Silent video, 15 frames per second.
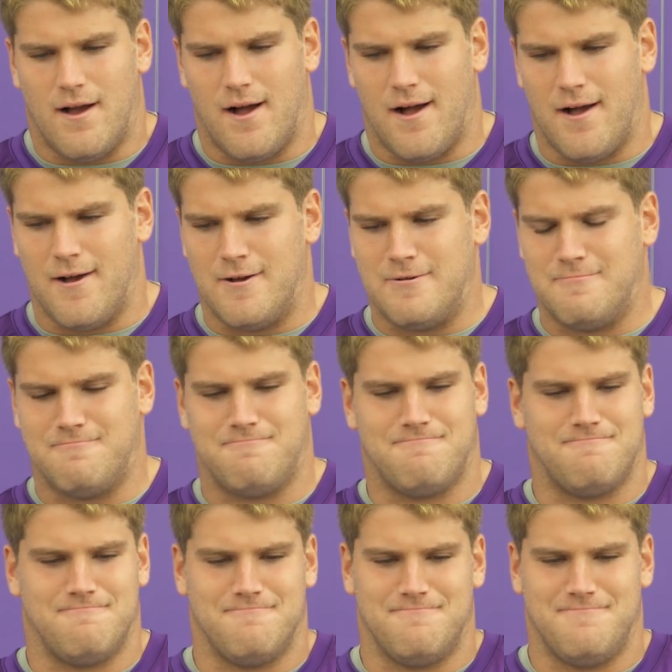
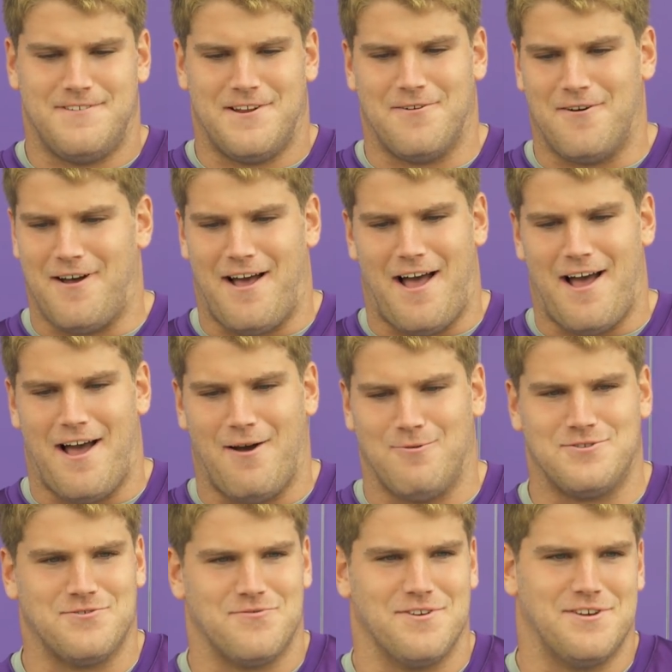You know,
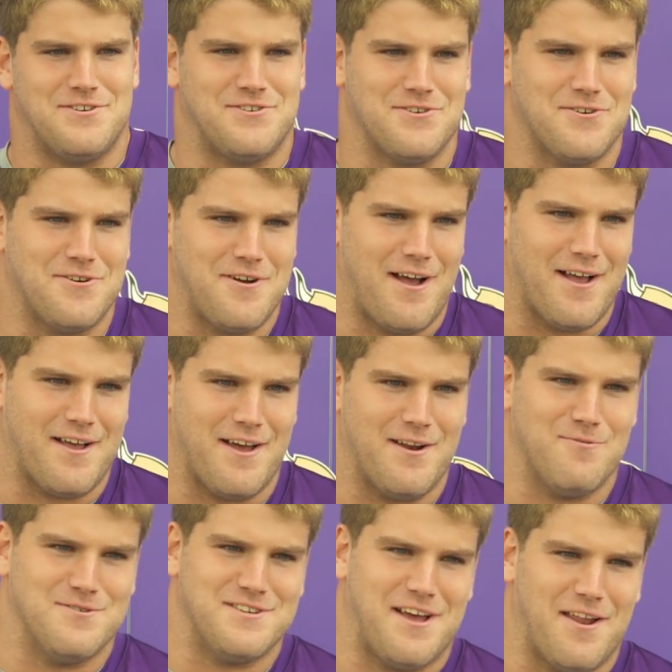I wasn't really sure. I
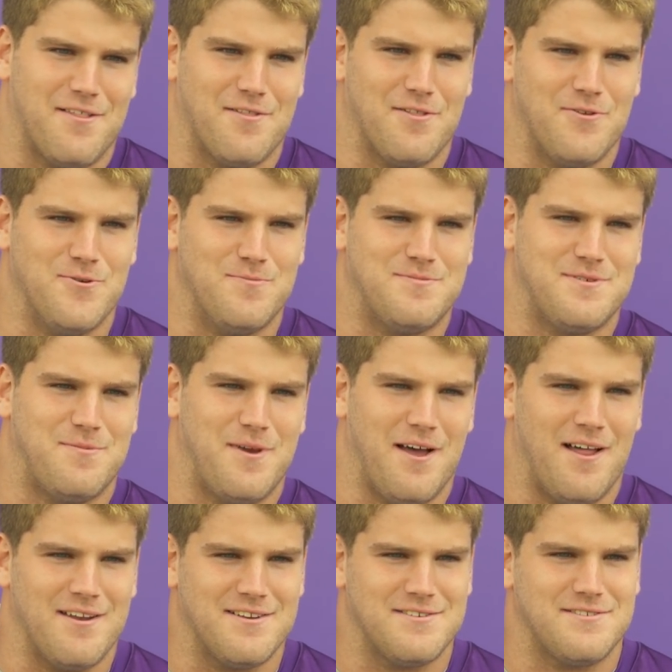kind of was out of the loop, to be
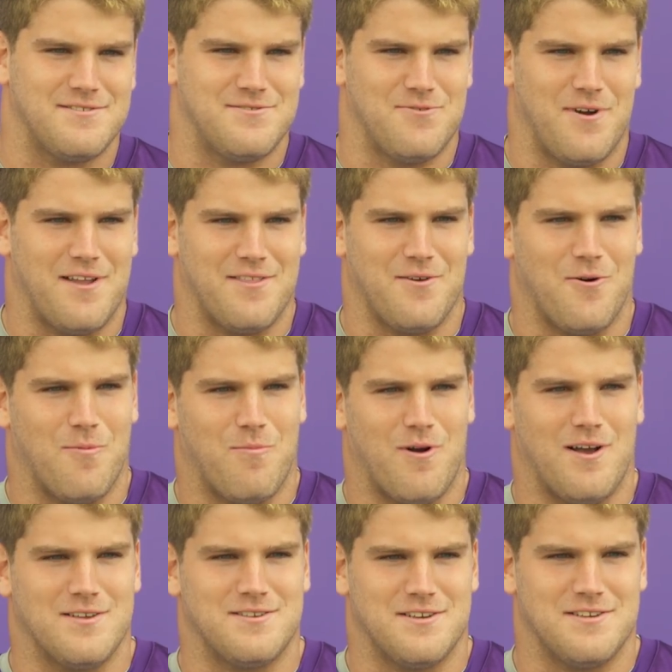honest, throughout the whole
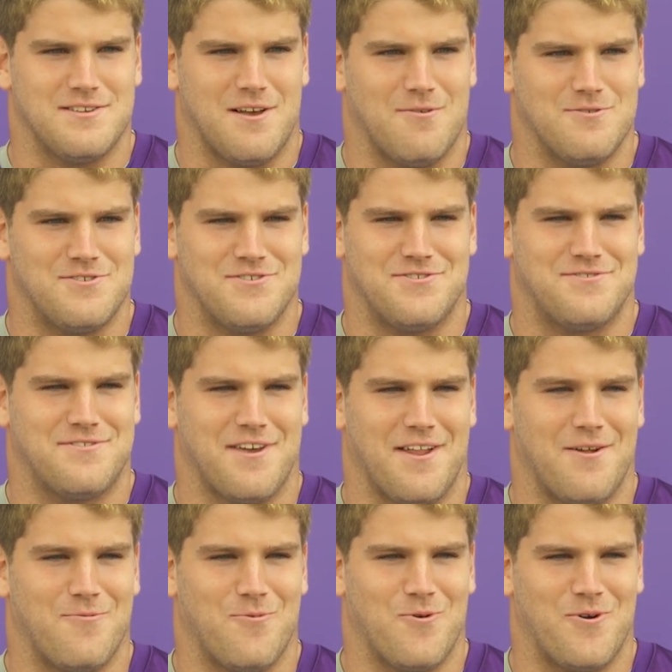process. I was just
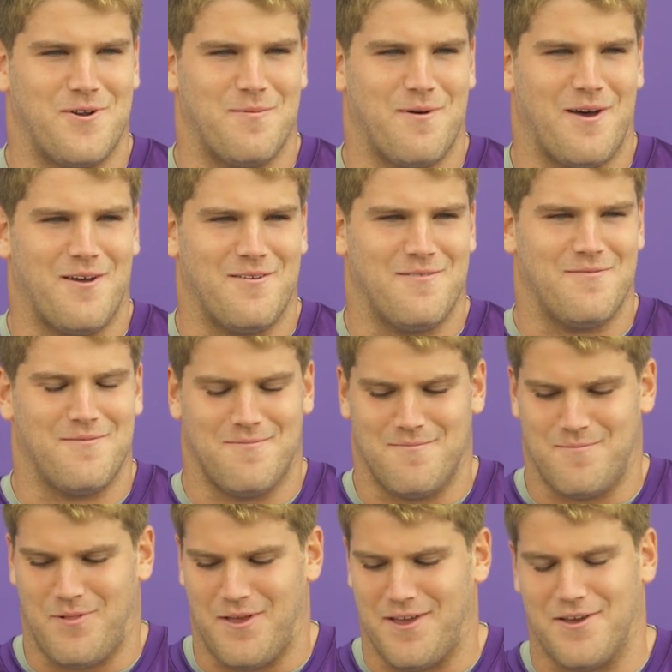kind of worried about
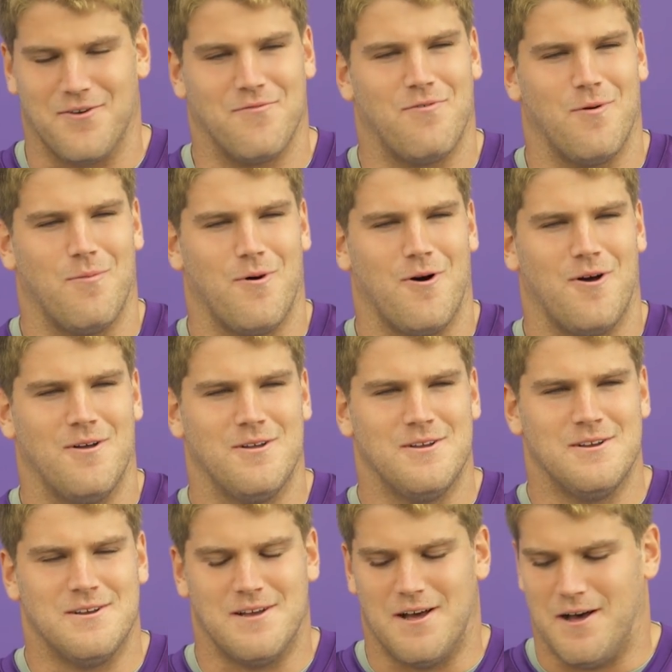playing good football.
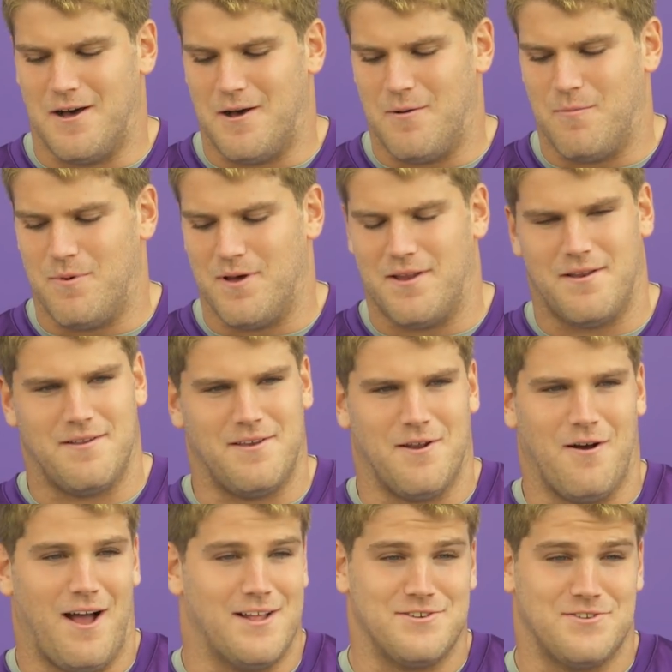But,
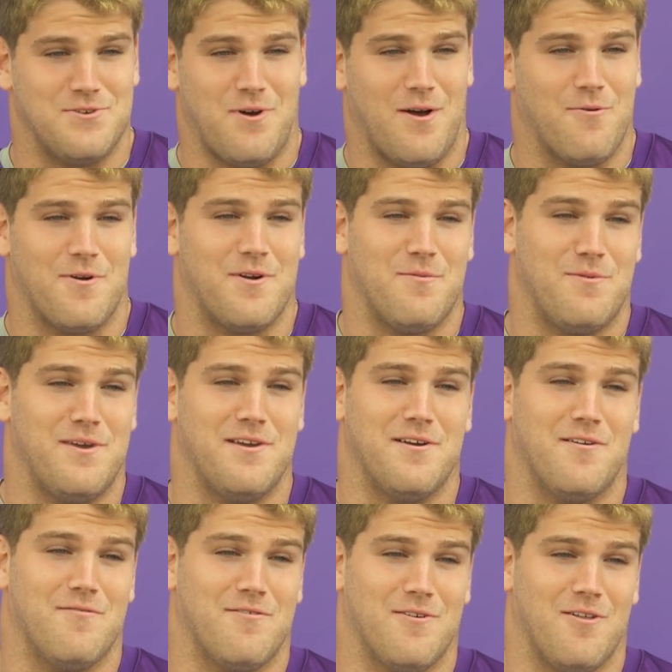you know, I just knew I wanted to be
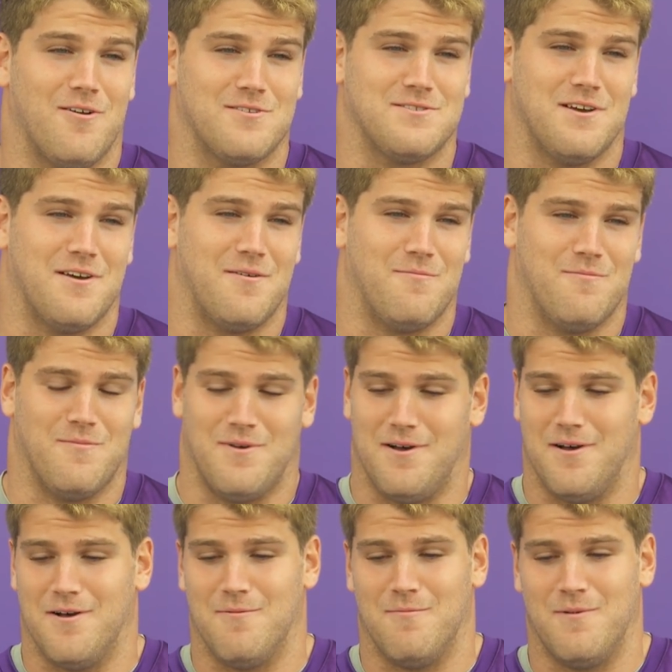here for a long time.
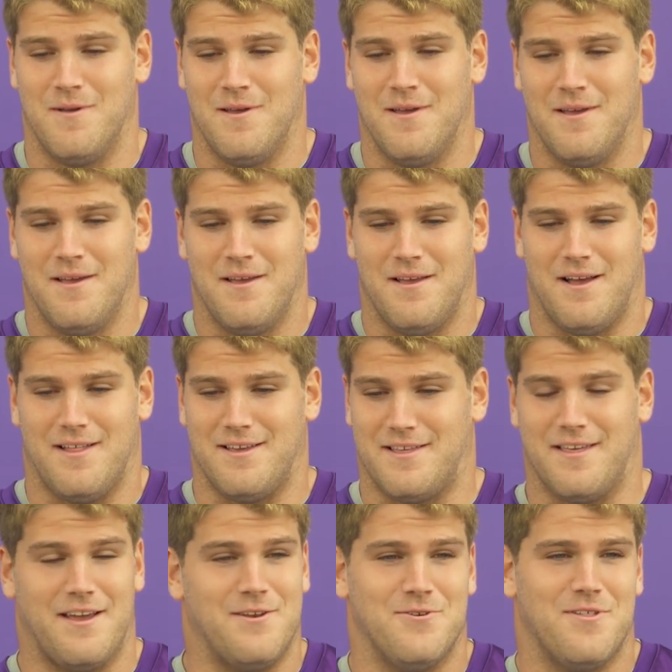I
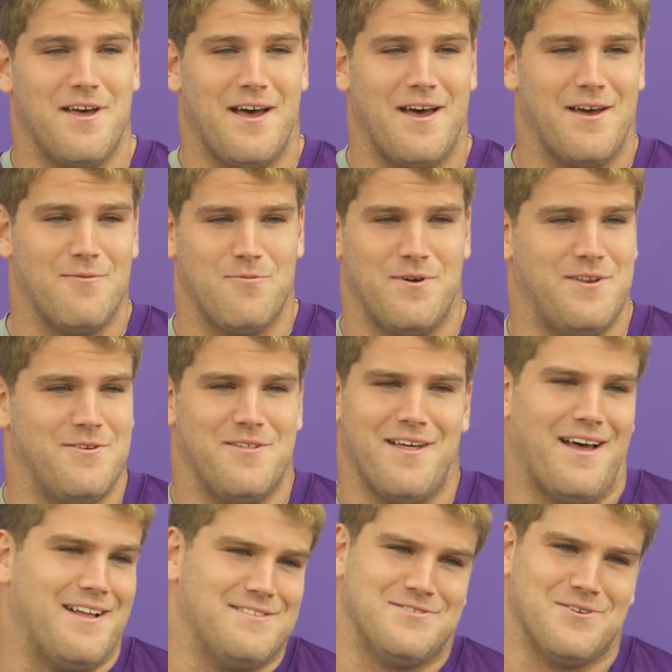think they knew that, we knew
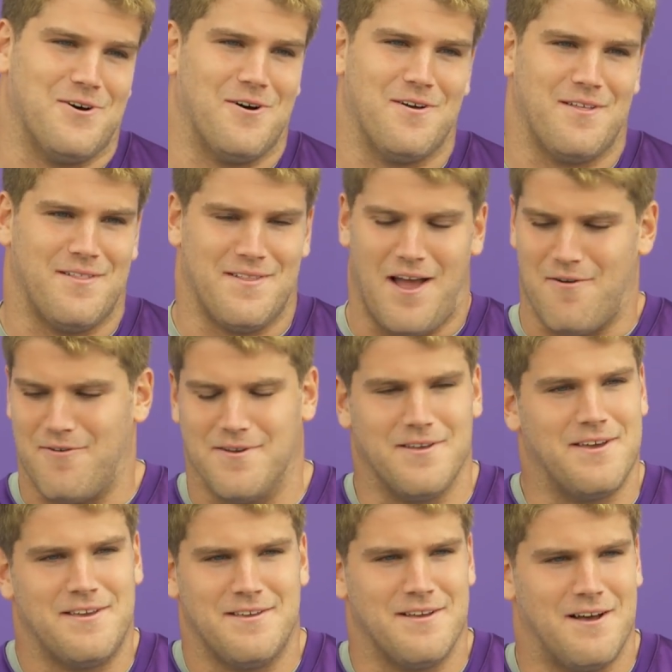that, so not
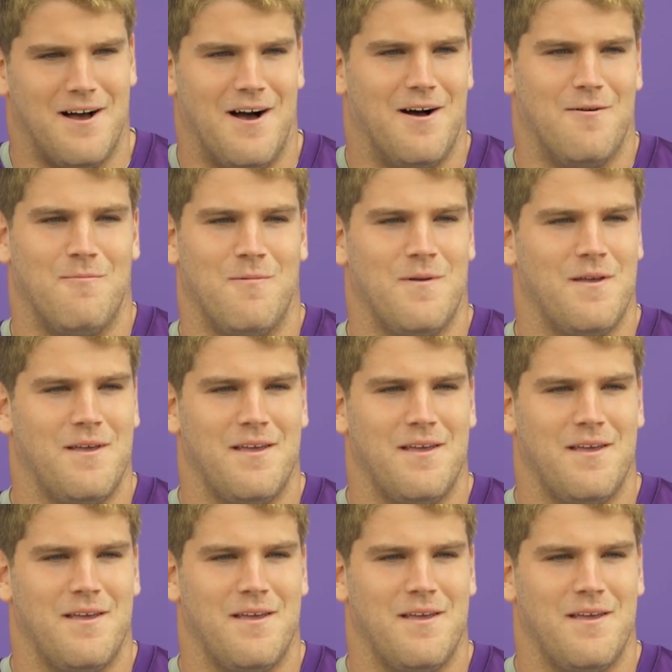really. I'm